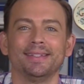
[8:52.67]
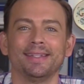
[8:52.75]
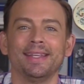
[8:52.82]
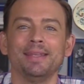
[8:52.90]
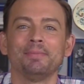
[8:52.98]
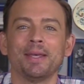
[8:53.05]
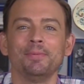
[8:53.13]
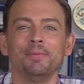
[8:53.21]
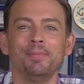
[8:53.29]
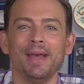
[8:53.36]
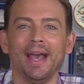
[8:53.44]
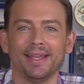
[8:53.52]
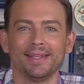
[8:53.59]
keep coming
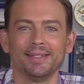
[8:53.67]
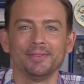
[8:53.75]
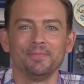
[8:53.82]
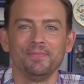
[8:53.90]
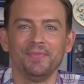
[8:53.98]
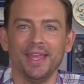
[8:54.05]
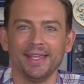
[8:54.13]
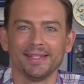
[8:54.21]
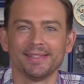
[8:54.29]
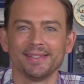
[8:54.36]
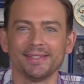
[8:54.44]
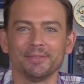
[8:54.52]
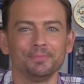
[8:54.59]
back.
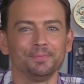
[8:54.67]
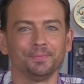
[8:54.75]
Thanks.